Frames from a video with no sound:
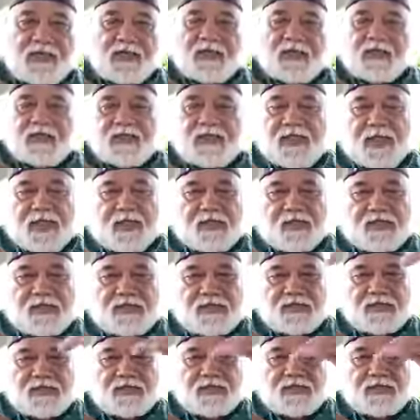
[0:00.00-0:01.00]
and that
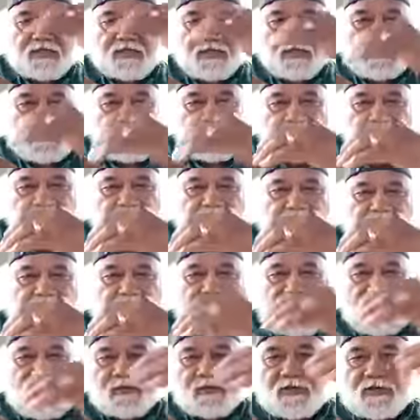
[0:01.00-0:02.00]
is
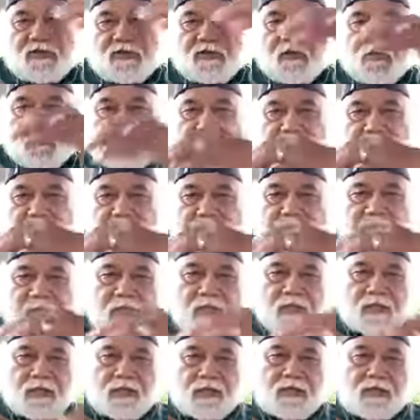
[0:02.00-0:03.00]
designed to
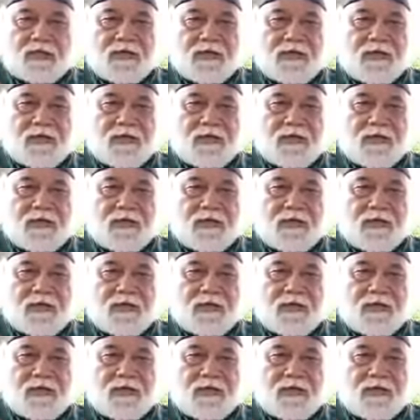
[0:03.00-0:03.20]
repel.